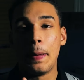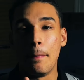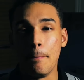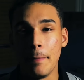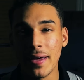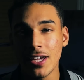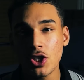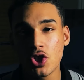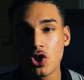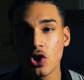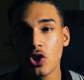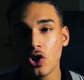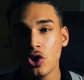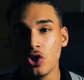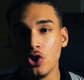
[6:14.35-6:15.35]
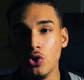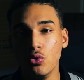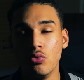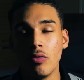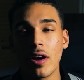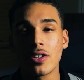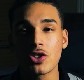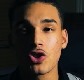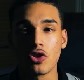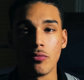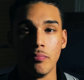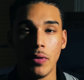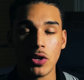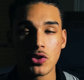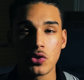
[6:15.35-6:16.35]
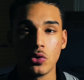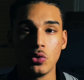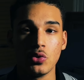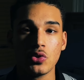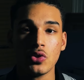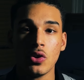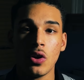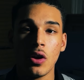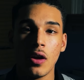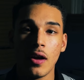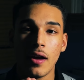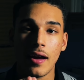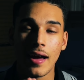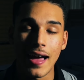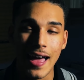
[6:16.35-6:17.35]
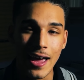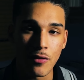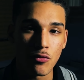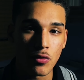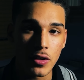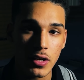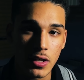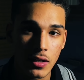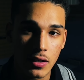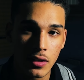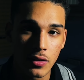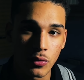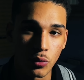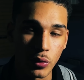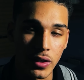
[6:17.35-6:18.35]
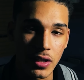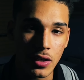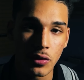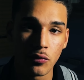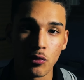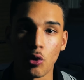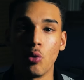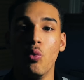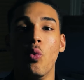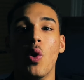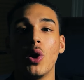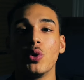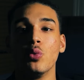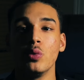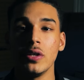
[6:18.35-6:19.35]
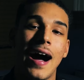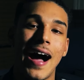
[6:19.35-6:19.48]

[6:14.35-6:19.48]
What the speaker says: Make sure you rest your muscles every week for 1 week.